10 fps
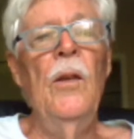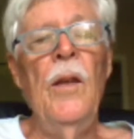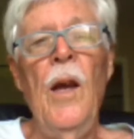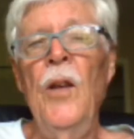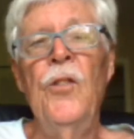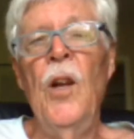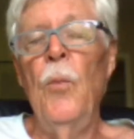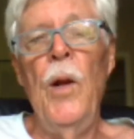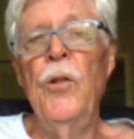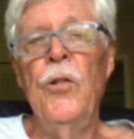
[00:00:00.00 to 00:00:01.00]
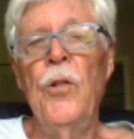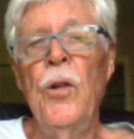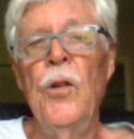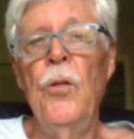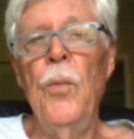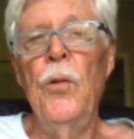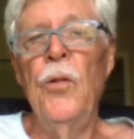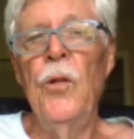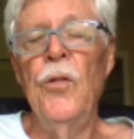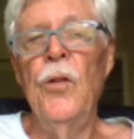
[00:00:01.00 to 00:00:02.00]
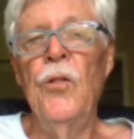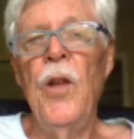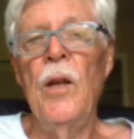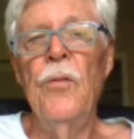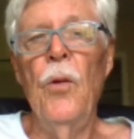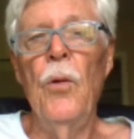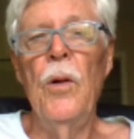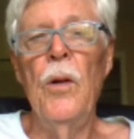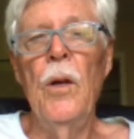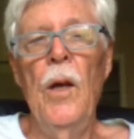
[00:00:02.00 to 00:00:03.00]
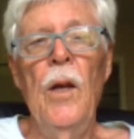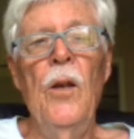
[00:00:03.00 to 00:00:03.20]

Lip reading: the guy's not registered to do business in the state of Florida.